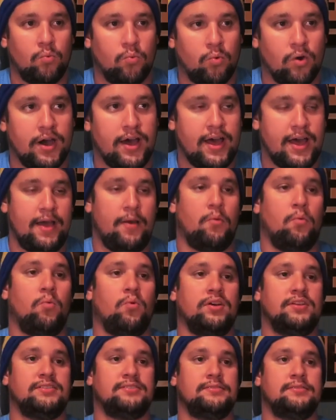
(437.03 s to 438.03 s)
what
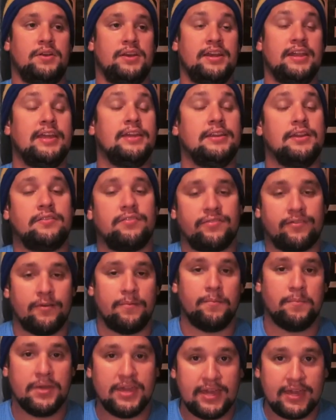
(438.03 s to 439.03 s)
was needed
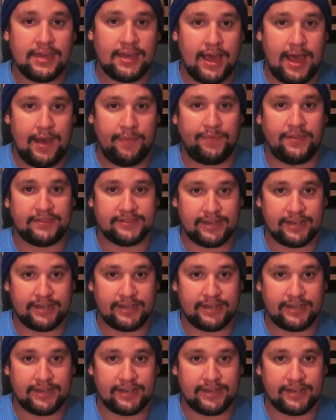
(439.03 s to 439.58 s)
from me at the